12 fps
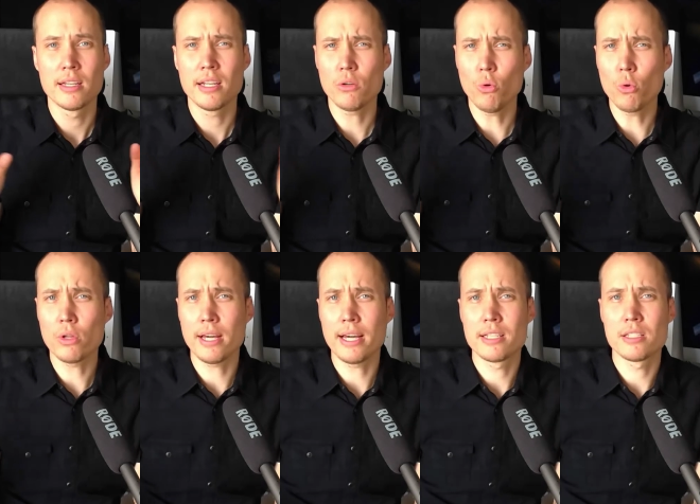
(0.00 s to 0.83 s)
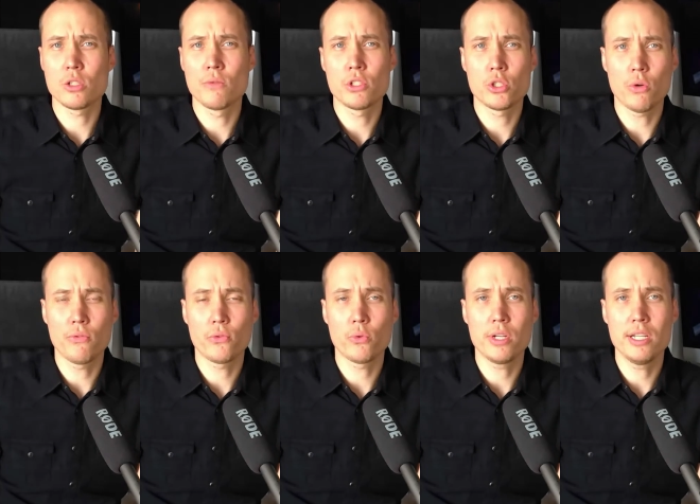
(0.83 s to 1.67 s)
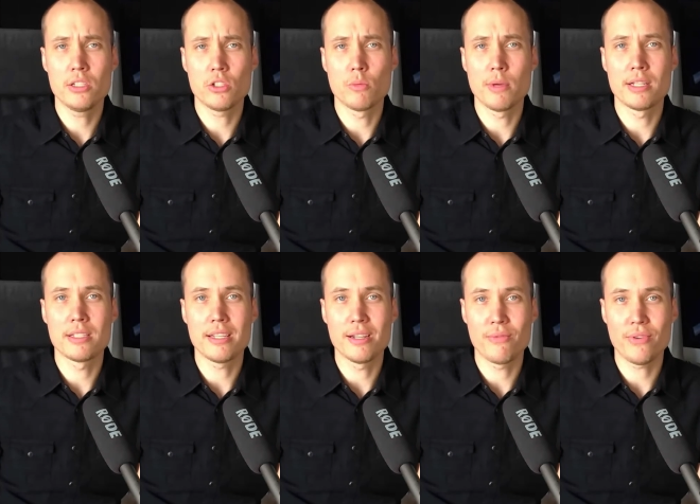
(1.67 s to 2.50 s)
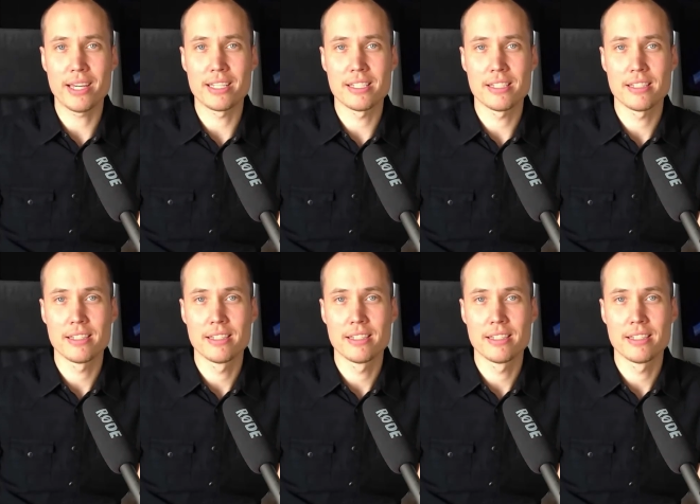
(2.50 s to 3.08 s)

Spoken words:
and all kinds of software instruments and effects.